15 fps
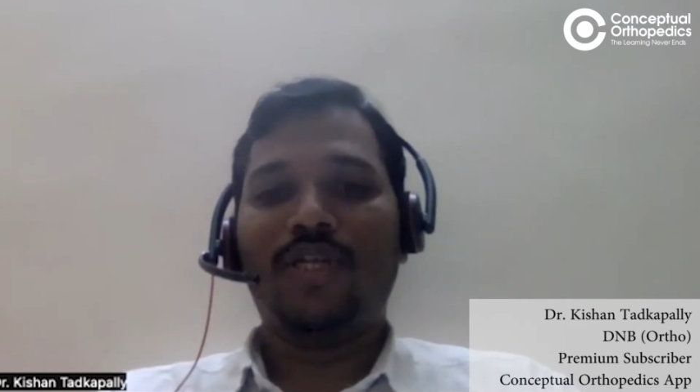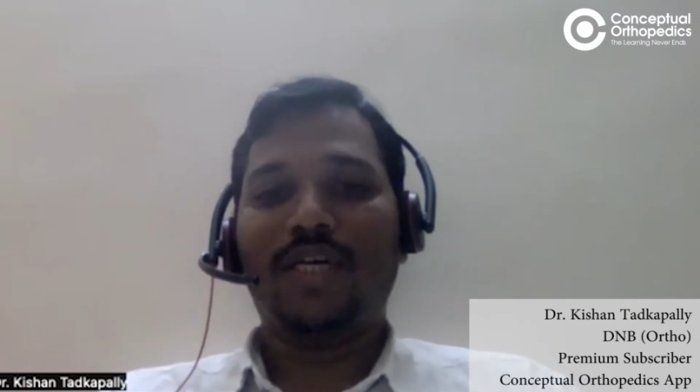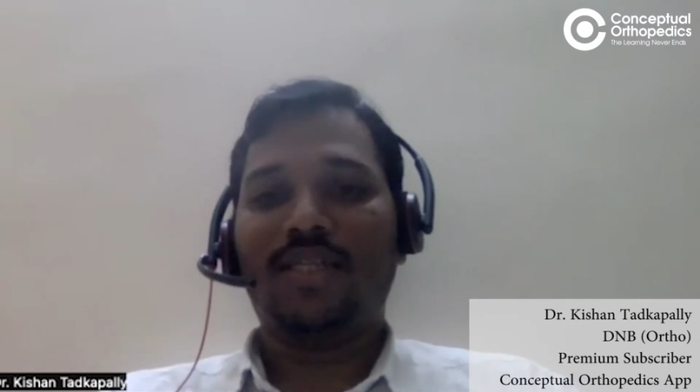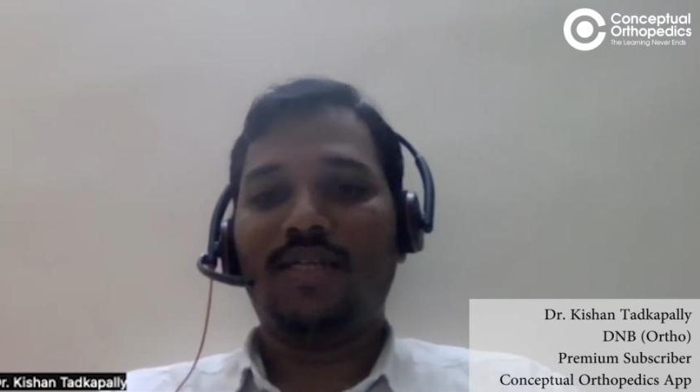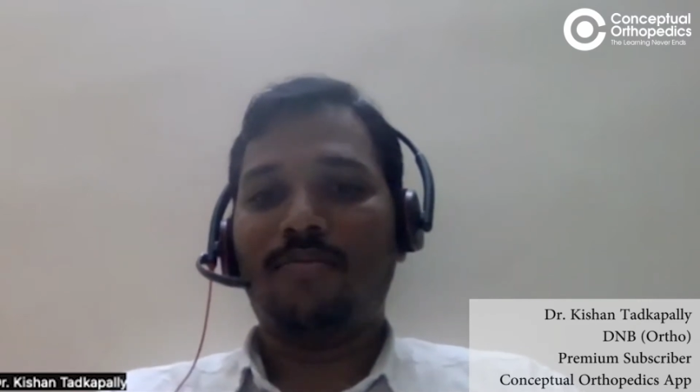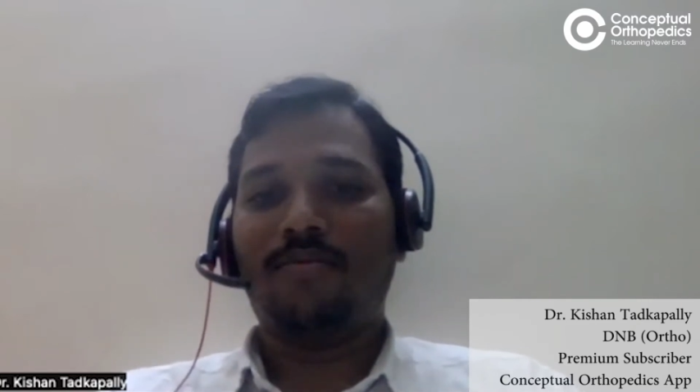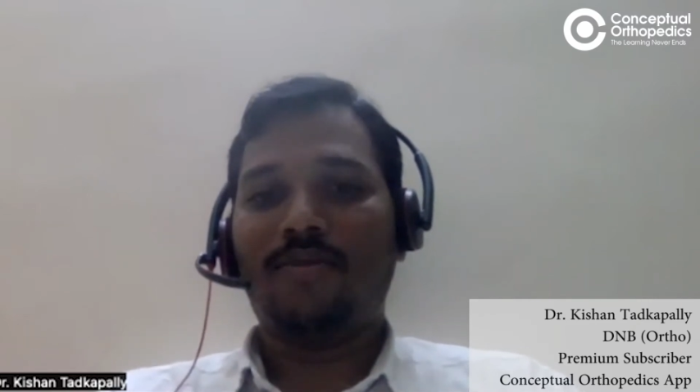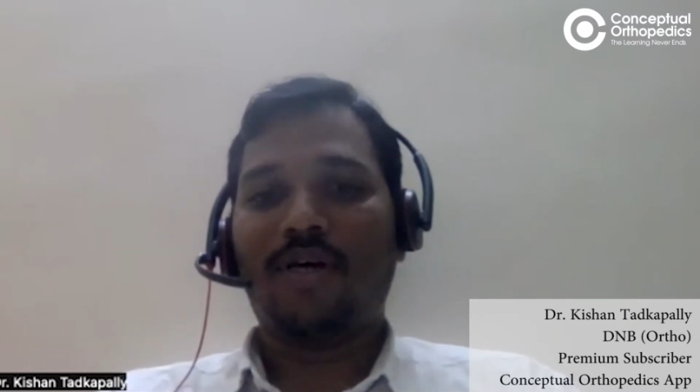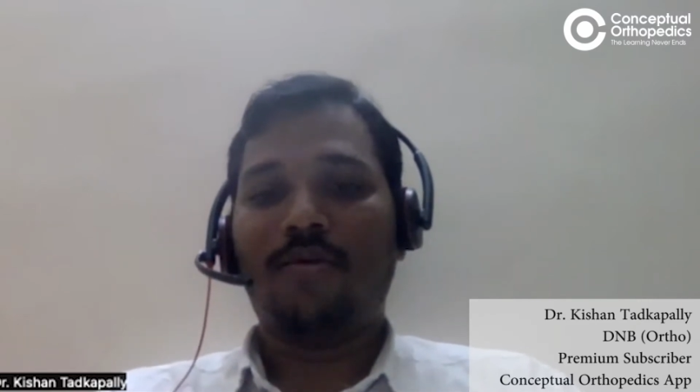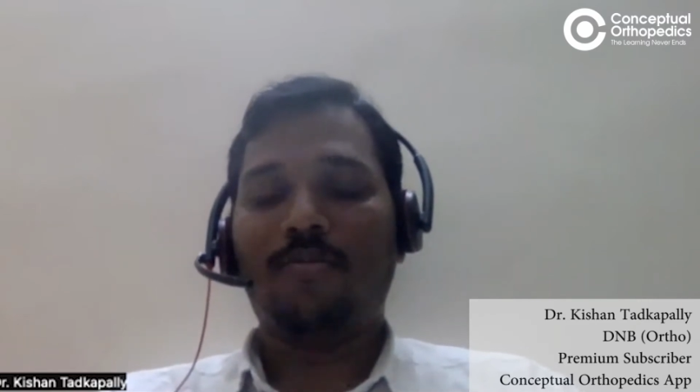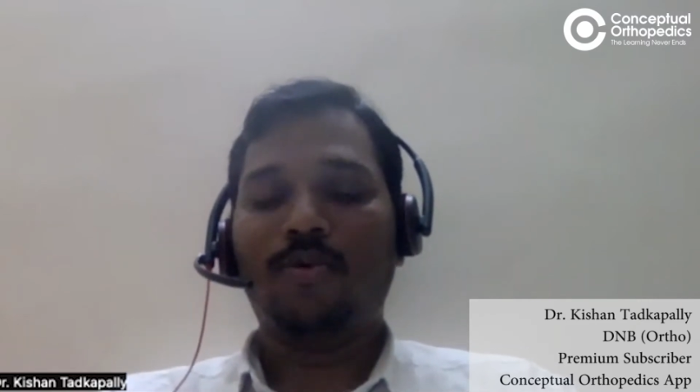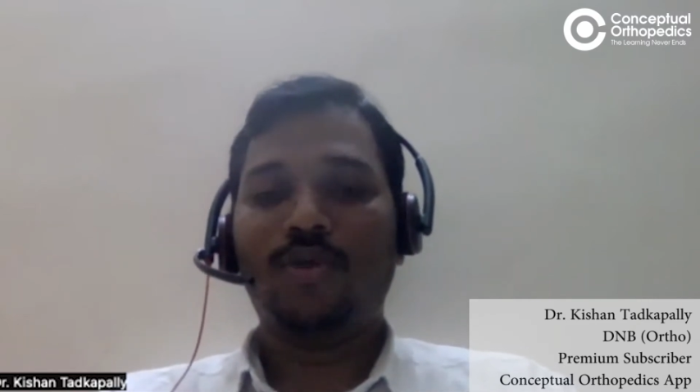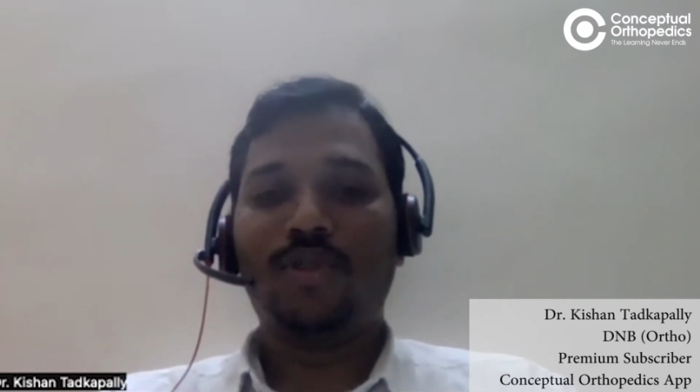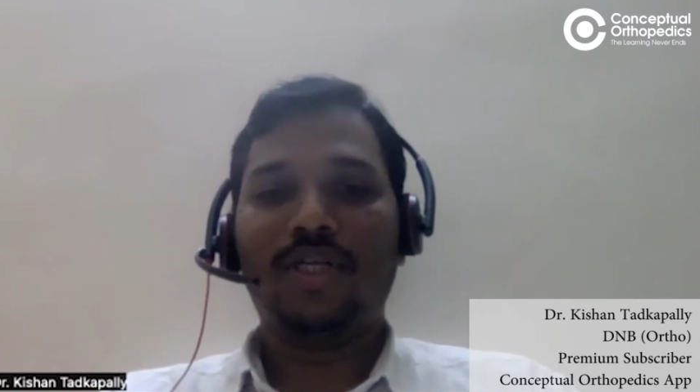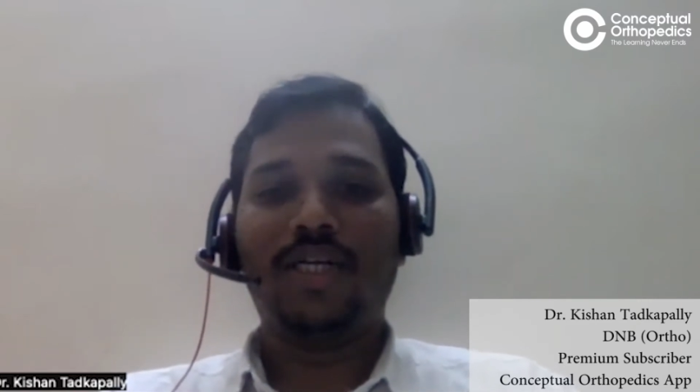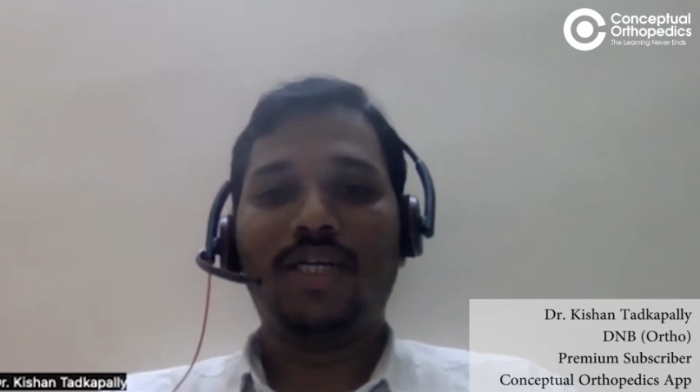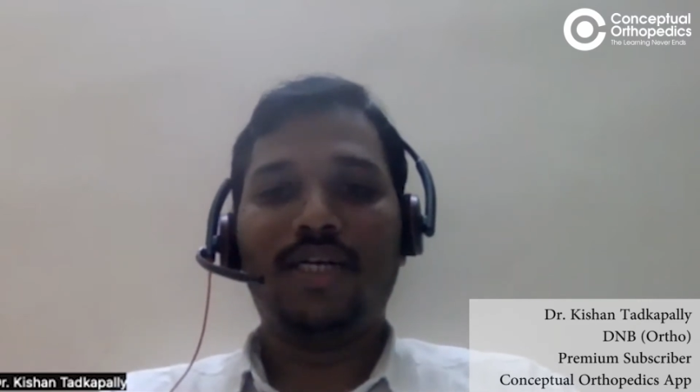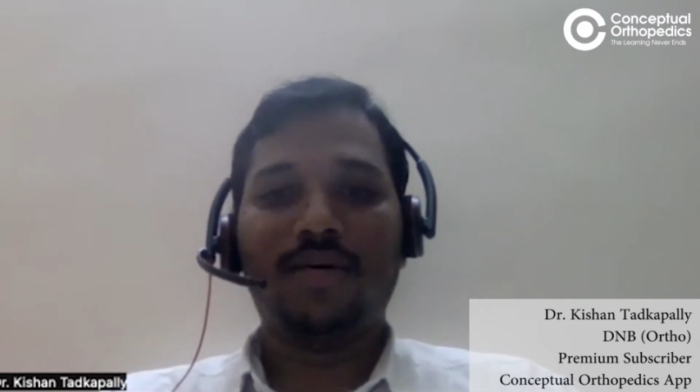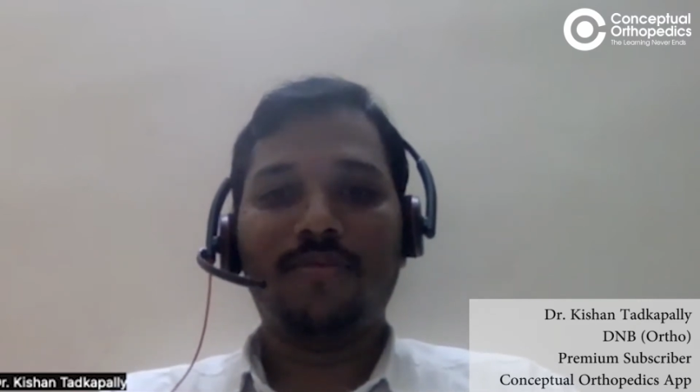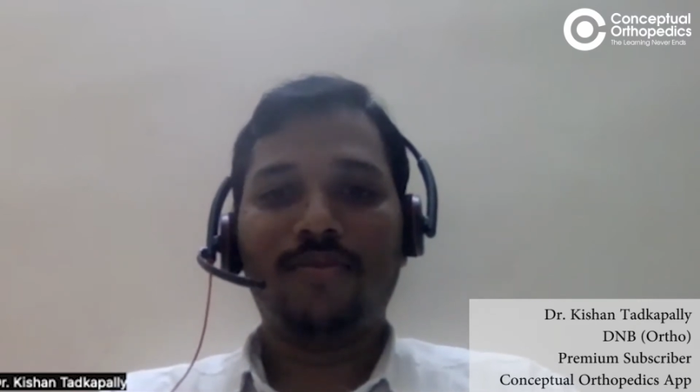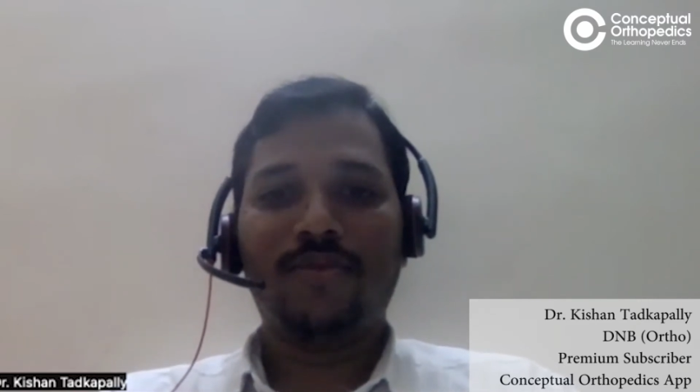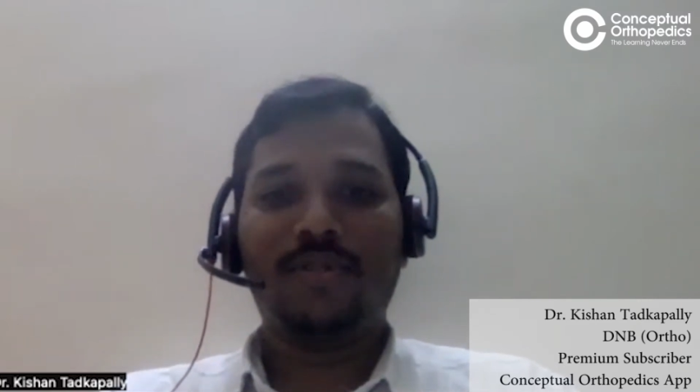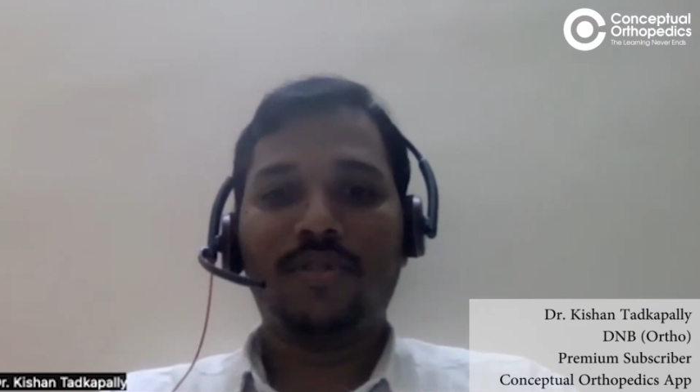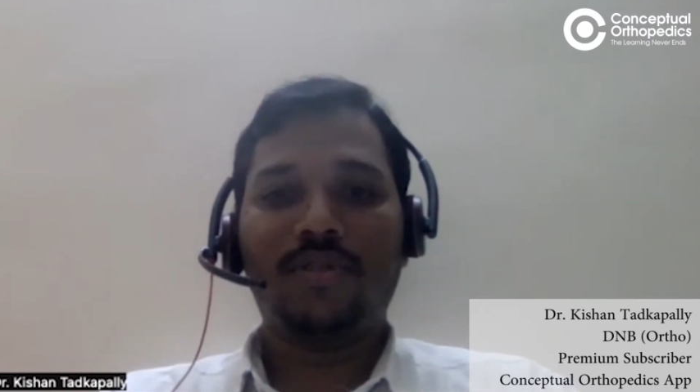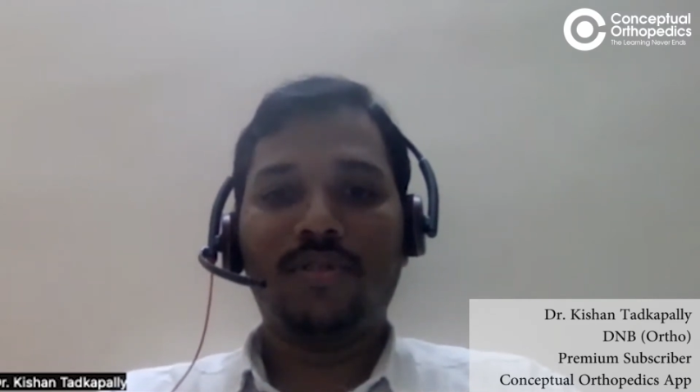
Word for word: exam, almost 3 times.